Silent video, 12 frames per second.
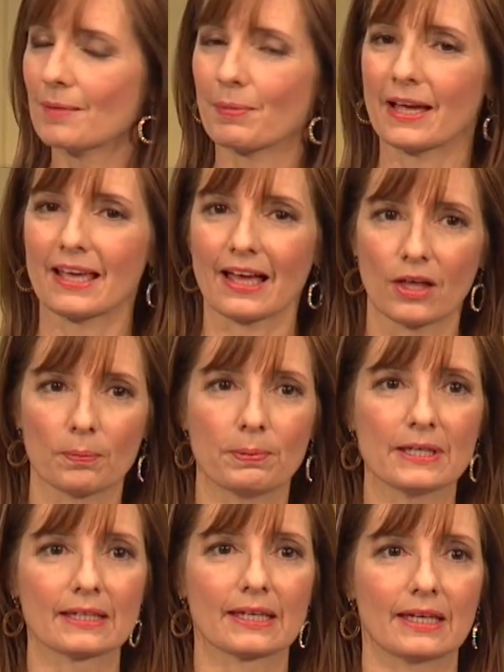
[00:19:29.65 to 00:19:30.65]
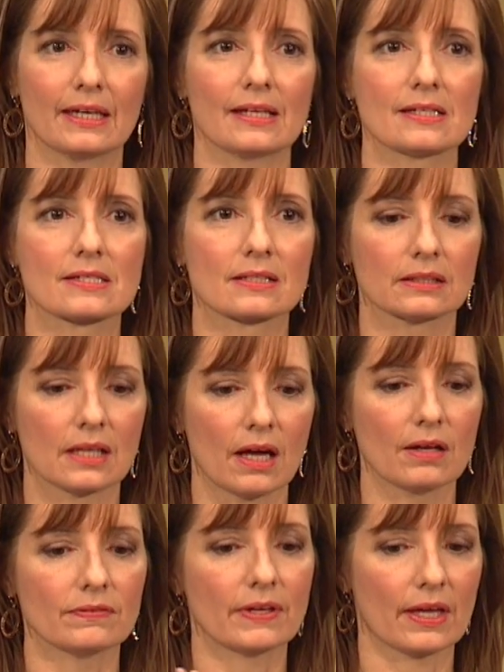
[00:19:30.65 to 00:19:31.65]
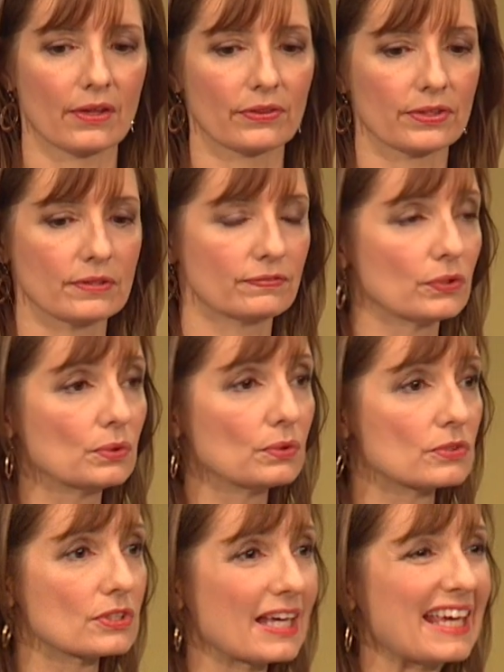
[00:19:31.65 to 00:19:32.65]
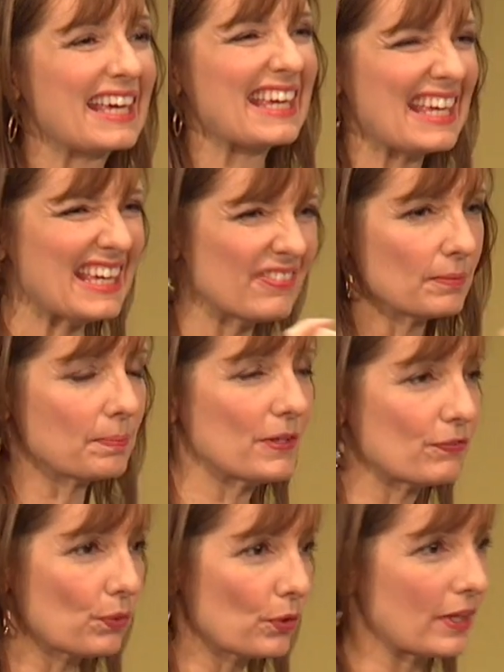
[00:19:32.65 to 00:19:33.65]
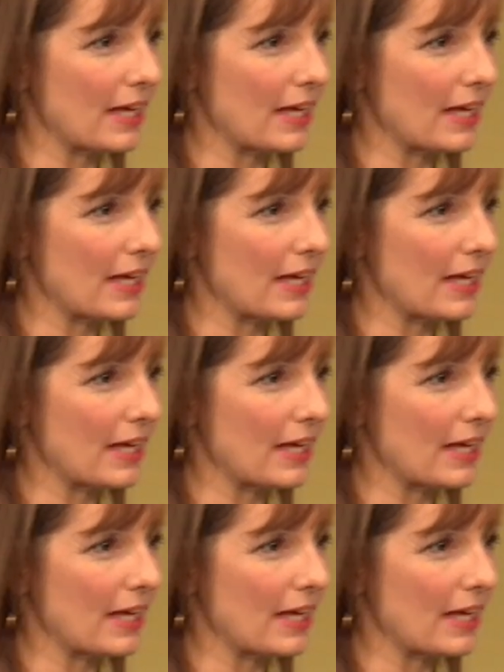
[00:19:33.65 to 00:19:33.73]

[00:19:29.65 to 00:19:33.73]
by helping kids love healthy foods, even before